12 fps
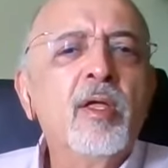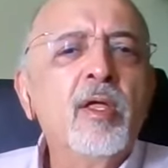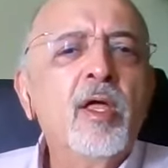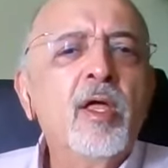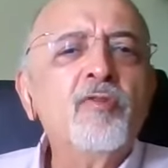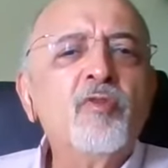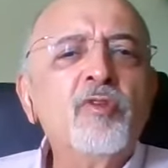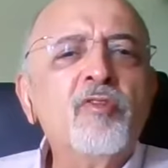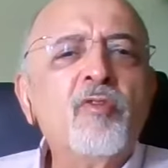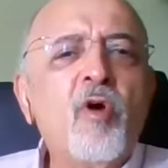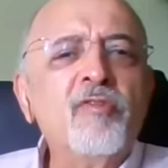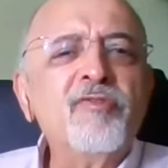And so, this
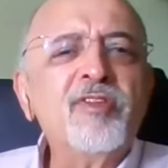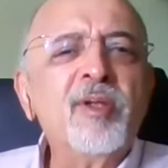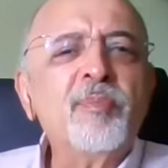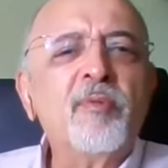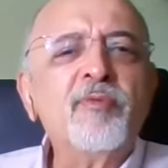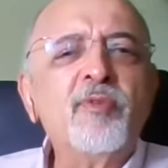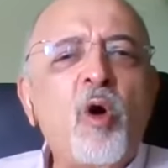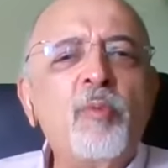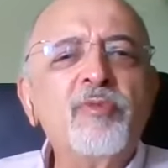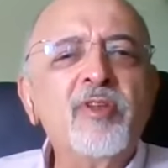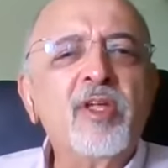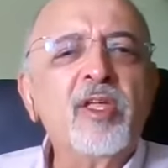concept of job
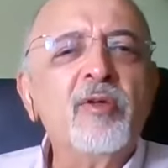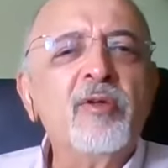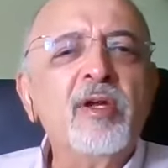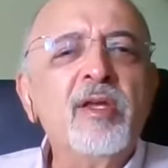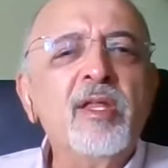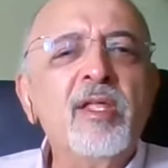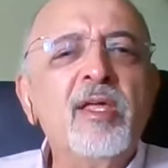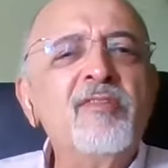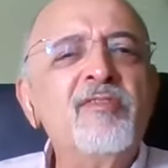security and